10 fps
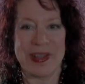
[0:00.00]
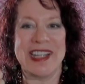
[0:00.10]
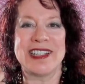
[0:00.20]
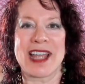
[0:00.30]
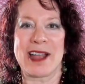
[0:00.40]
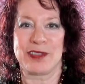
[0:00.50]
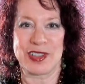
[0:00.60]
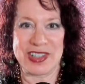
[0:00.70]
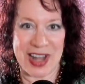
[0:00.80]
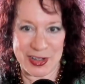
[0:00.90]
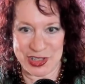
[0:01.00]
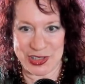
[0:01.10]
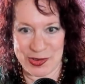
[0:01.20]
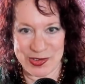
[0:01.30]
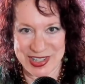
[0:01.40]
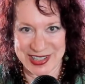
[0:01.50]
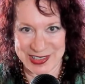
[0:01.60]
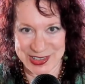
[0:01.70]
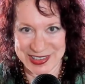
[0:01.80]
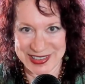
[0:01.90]
need to have not just the
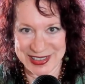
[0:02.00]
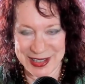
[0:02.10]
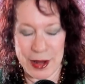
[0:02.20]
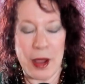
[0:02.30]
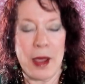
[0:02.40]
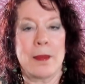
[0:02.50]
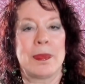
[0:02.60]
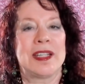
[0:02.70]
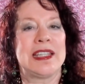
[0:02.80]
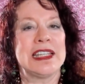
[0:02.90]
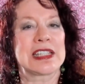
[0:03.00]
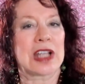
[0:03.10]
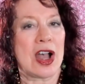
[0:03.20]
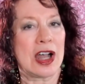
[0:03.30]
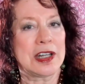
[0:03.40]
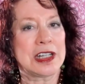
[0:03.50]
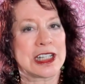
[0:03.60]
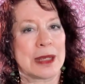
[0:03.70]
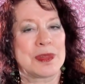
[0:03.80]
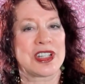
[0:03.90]
notation, but these
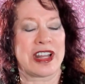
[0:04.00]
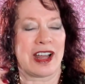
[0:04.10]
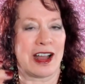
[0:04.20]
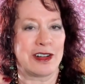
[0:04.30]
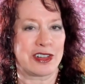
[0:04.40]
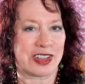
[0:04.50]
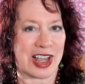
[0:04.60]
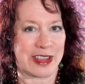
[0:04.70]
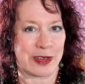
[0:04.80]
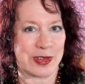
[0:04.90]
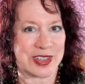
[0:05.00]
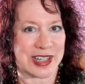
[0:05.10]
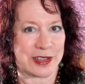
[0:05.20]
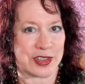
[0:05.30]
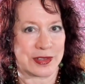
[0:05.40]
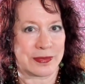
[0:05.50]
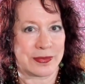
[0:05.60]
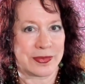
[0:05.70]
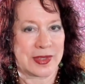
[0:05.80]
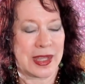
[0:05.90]
concepts that underlie the notation.
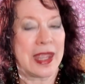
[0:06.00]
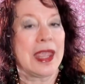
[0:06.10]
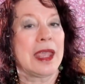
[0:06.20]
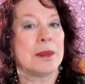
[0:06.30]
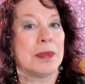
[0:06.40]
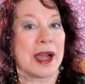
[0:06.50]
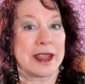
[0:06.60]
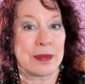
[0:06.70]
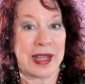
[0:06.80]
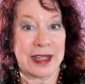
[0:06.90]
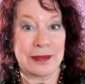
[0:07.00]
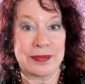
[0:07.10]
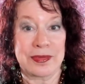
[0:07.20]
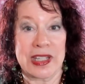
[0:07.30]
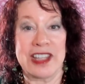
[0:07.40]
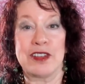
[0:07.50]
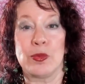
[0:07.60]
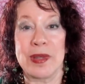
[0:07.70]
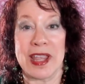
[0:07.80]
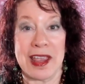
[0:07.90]
By the way, if
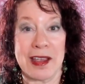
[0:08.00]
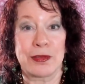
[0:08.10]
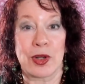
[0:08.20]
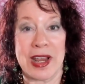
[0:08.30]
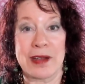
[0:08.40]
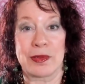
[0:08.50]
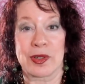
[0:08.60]
we ever